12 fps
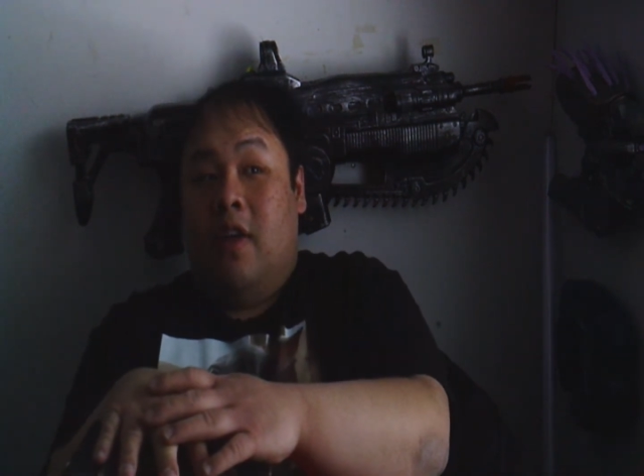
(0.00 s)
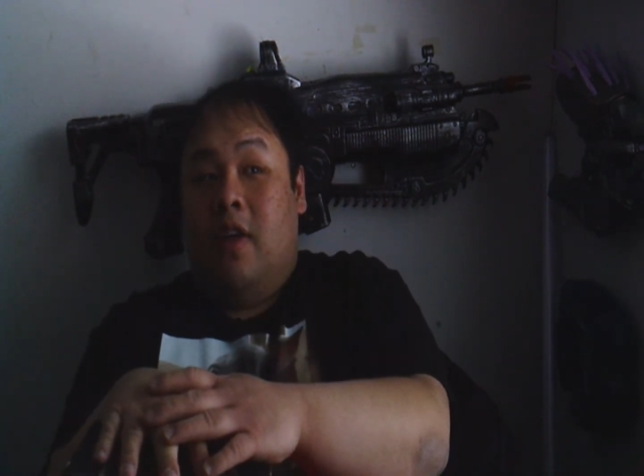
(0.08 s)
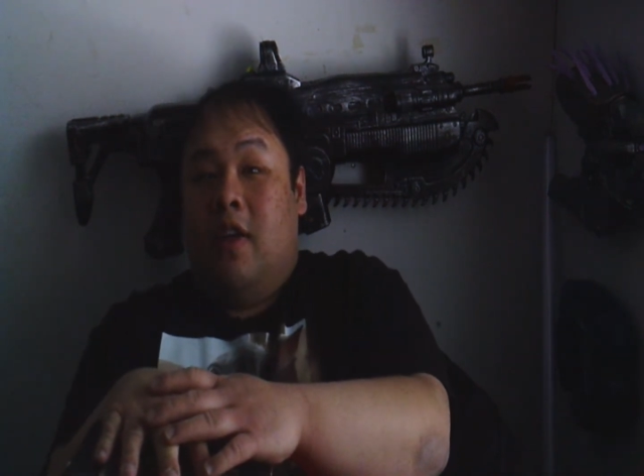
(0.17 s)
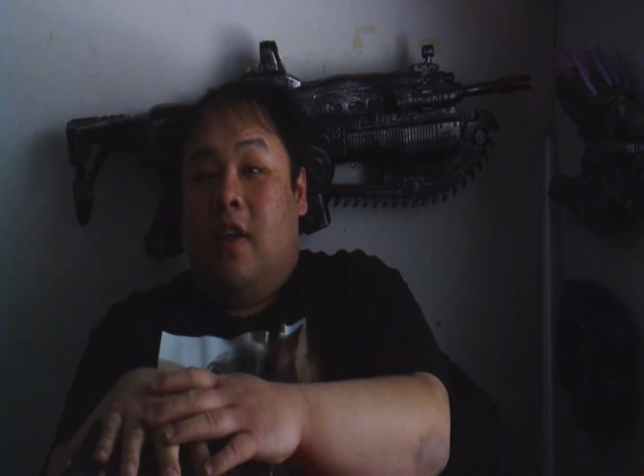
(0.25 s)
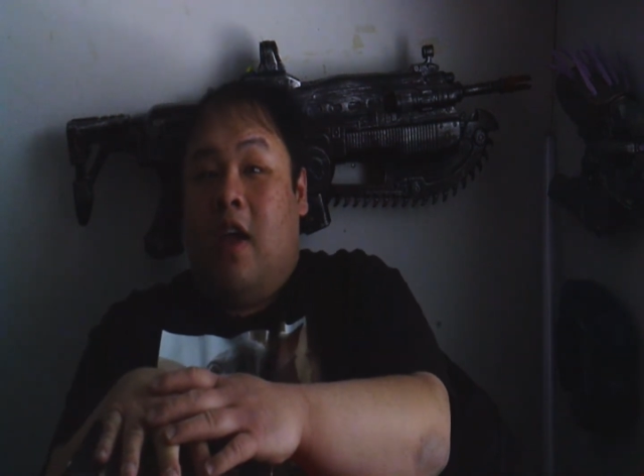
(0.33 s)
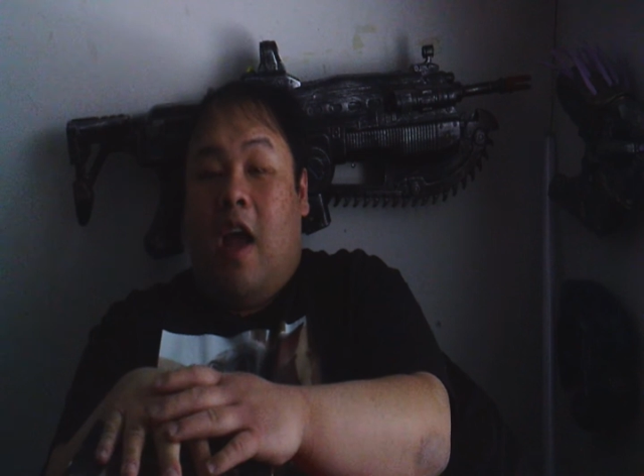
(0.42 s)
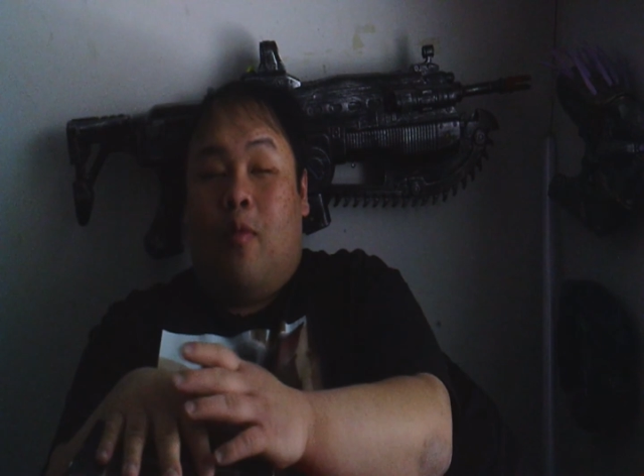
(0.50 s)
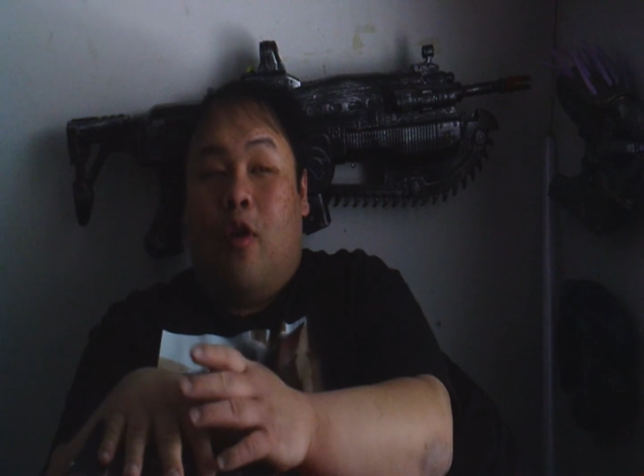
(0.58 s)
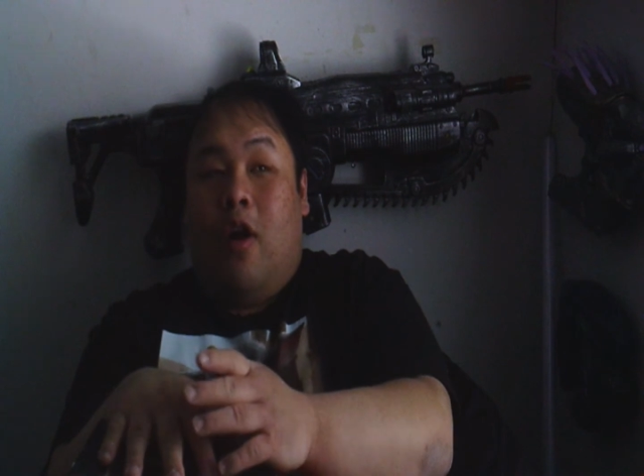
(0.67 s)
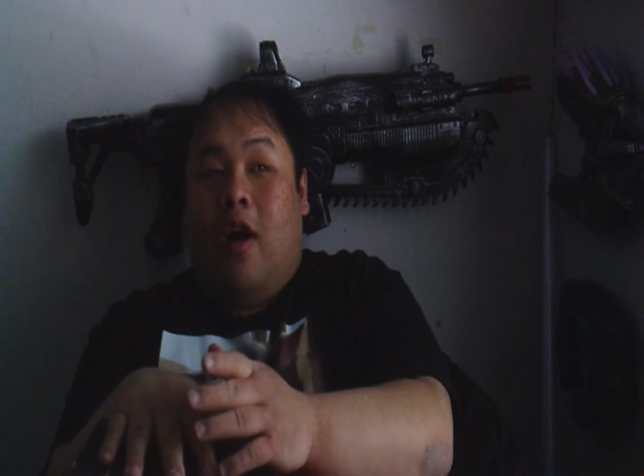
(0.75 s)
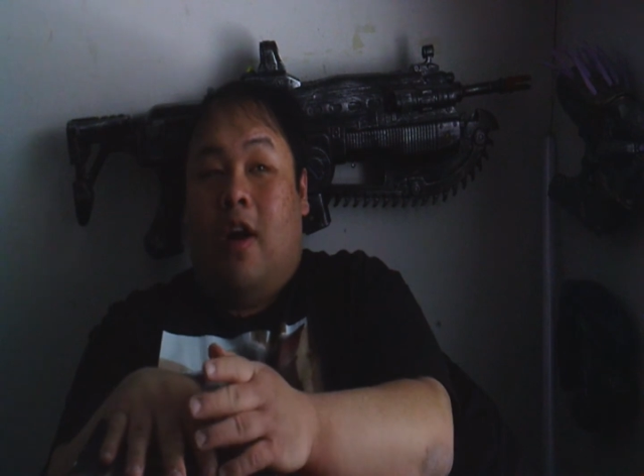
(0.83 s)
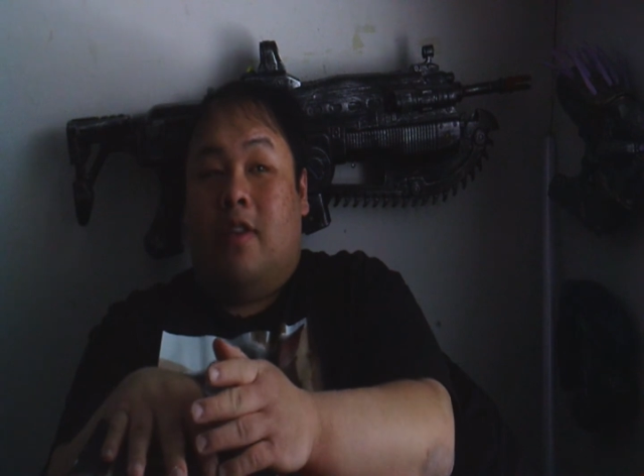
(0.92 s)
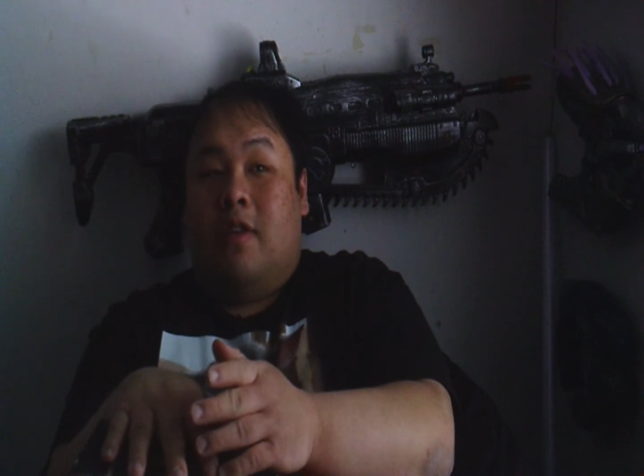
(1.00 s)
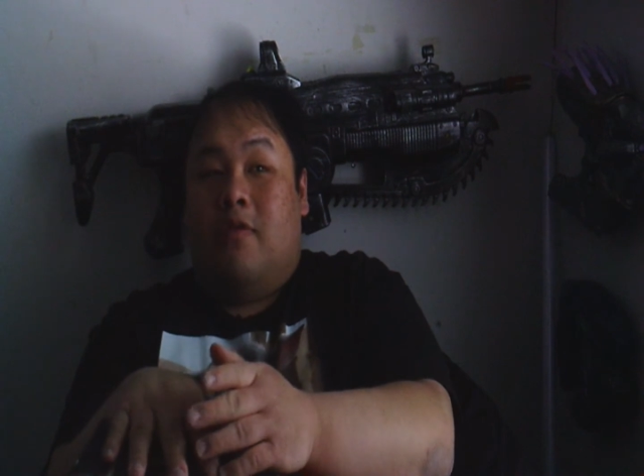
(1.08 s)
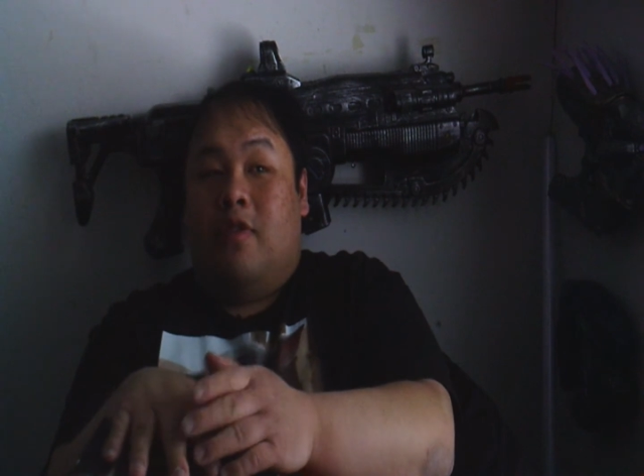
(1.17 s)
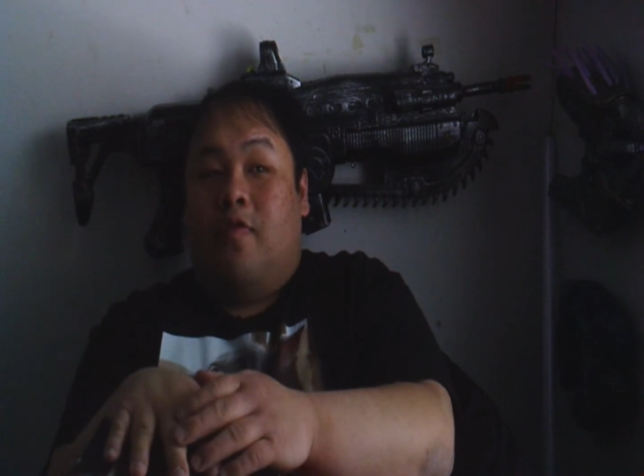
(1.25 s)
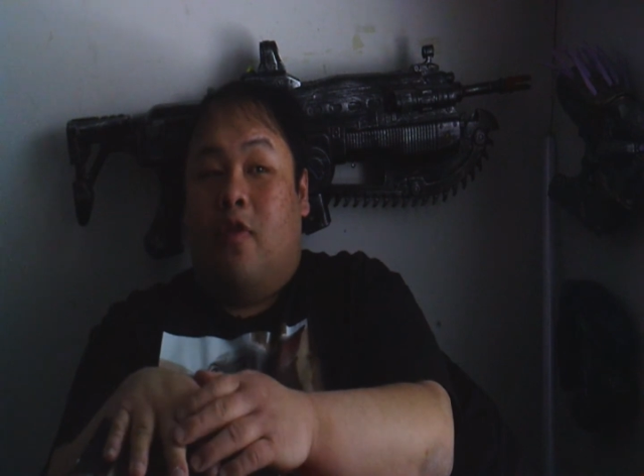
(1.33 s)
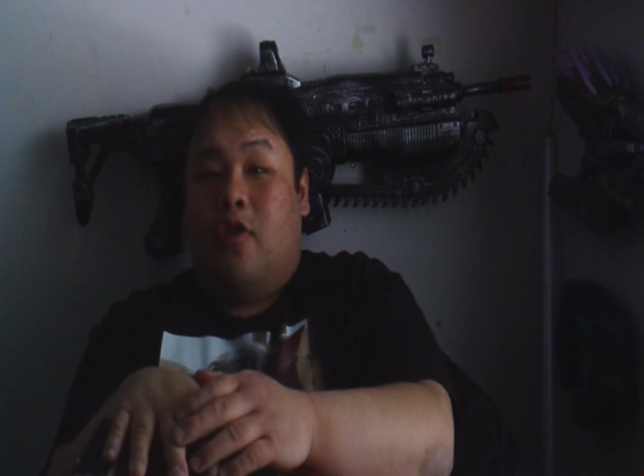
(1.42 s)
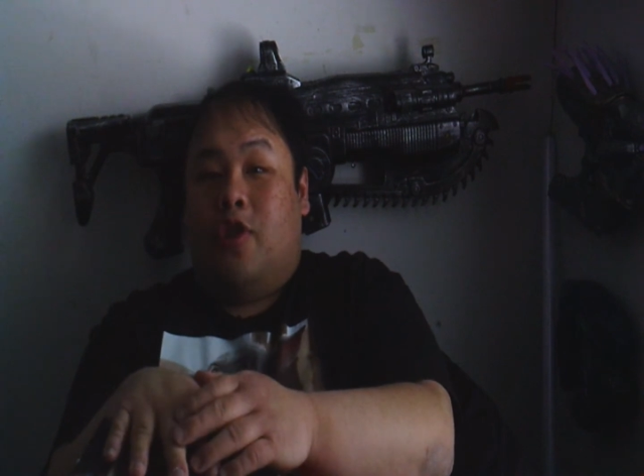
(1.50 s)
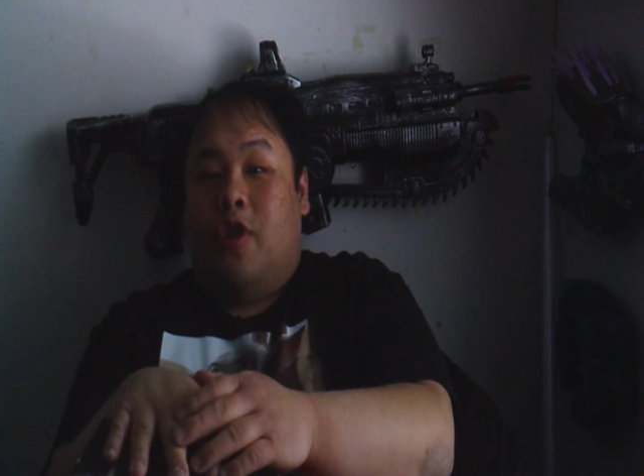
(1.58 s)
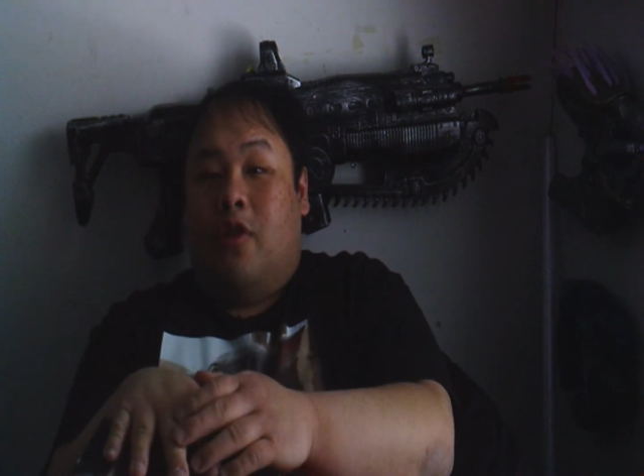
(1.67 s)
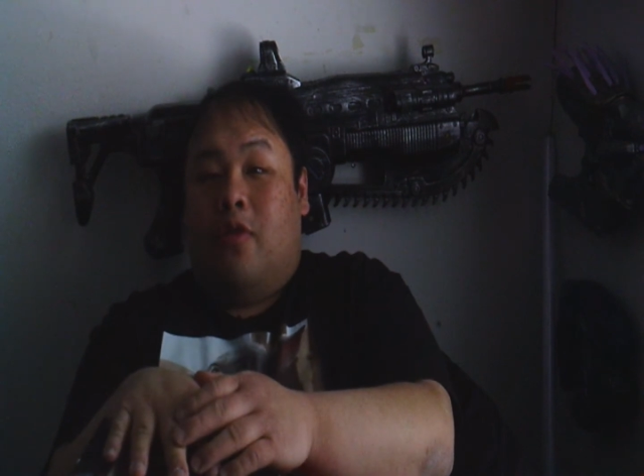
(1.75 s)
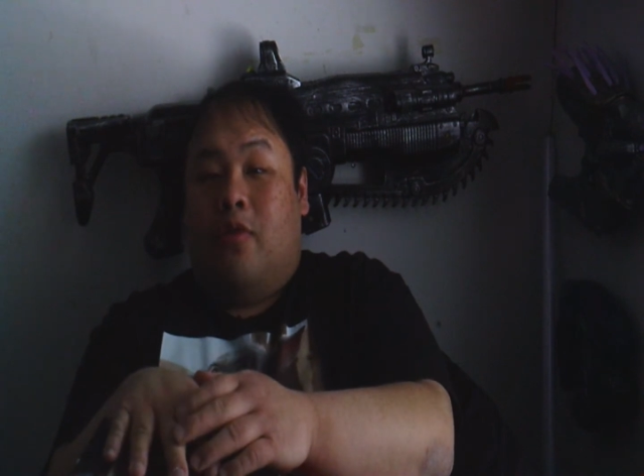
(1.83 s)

Admiral Haza was force choked through the